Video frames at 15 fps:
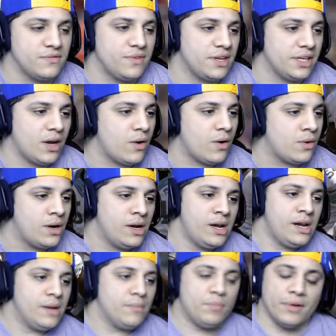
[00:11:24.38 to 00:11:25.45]
video.
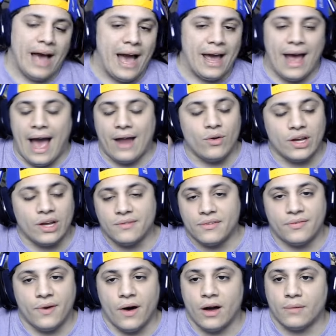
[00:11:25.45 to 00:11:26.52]
But I, I don't give a fuck,